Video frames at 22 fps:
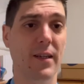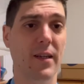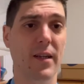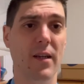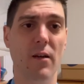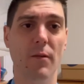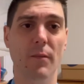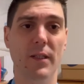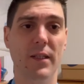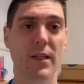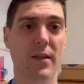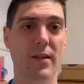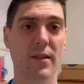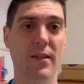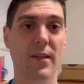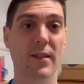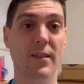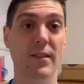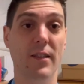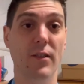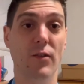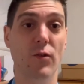kilometer
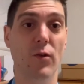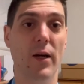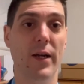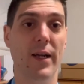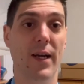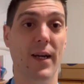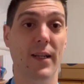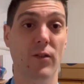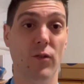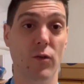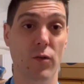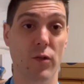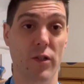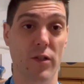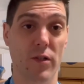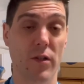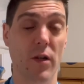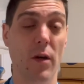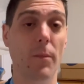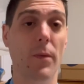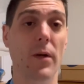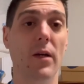32 I had to
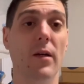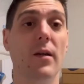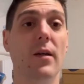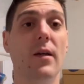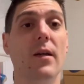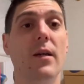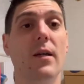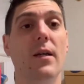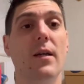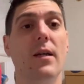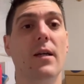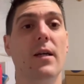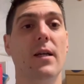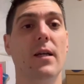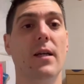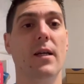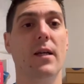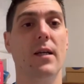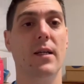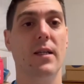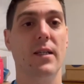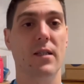stop,
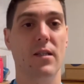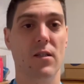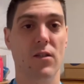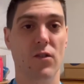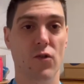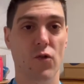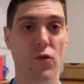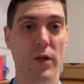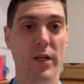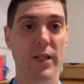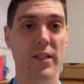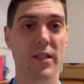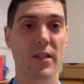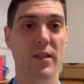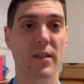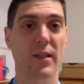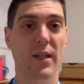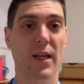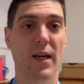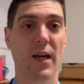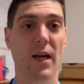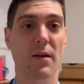stretch
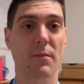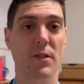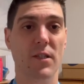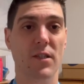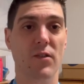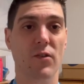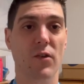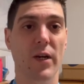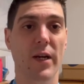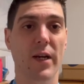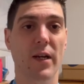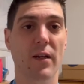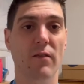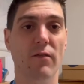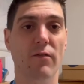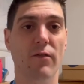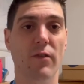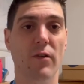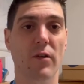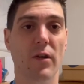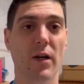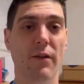the hamstring
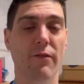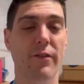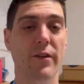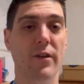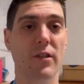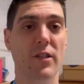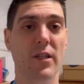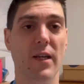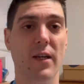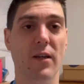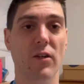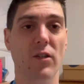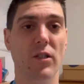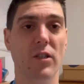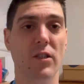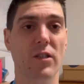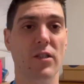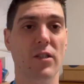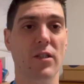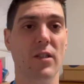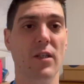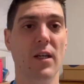for a few
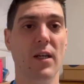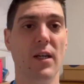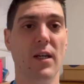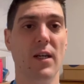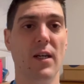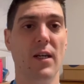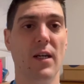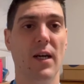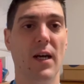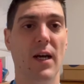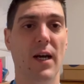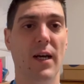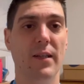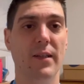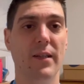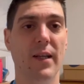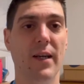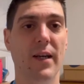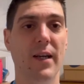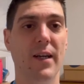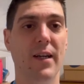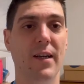seconds, and
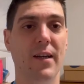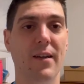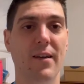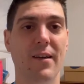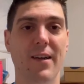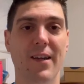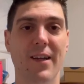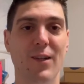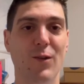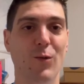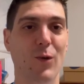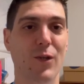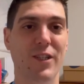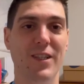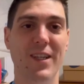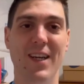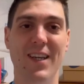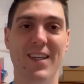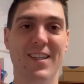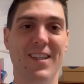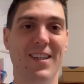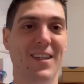then it was
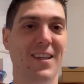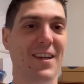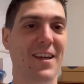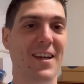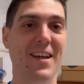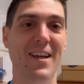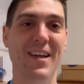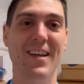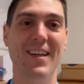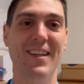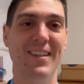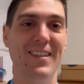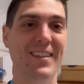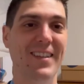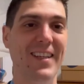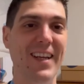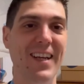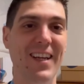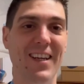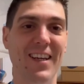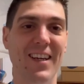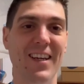just
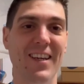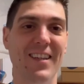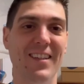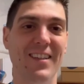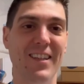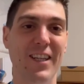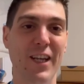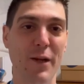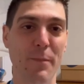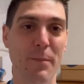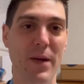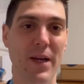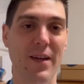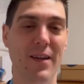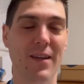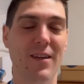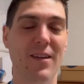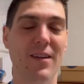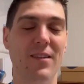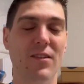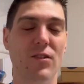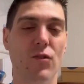dig deep,
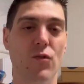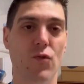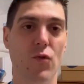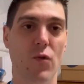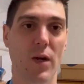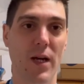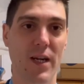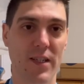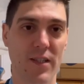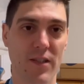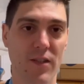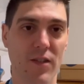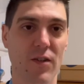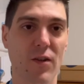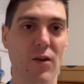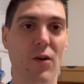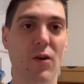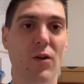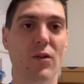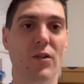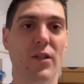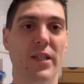trust
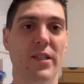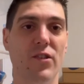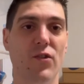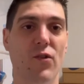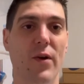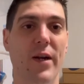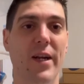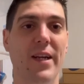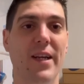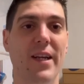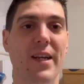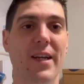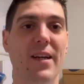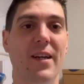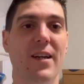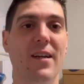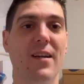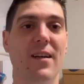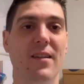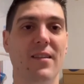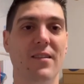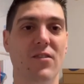all the training,
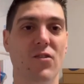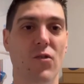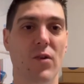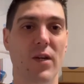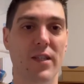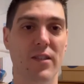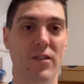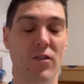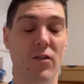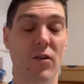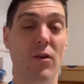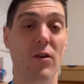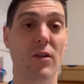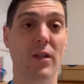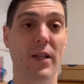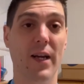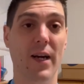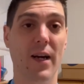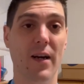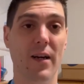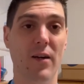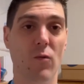trust all the
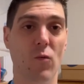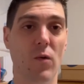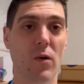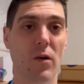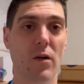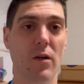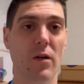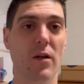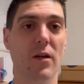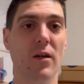hard work,